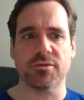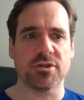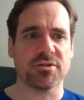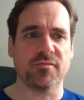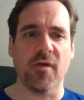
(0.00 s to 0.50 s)

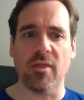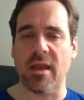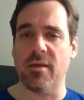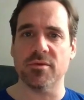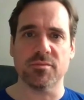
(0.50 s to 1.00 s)
Just felt
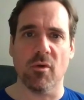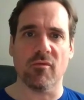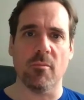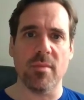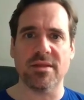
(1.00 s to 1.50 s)
like he was more of
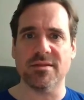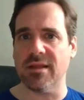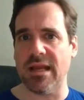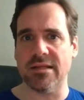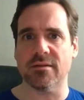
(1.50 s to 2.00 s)
a mid to
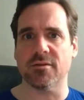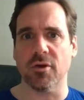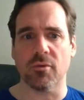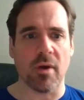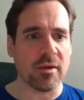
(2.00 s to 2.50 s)
late
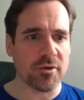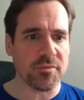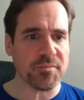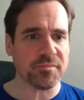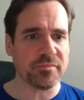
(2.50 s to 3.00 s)
third rounder.